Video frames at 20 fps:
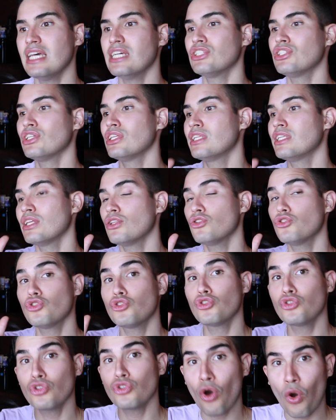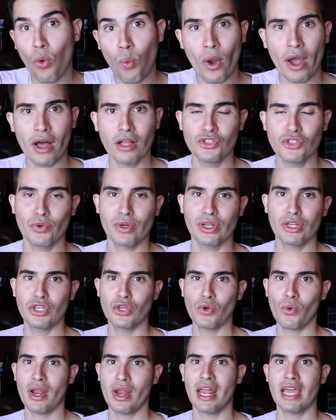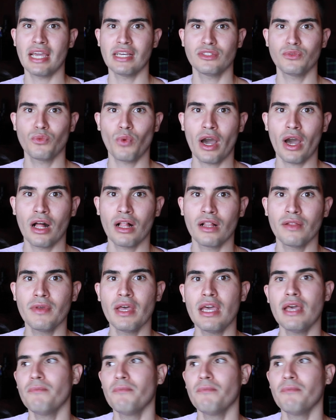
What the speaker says: She did so well during Q&A as well.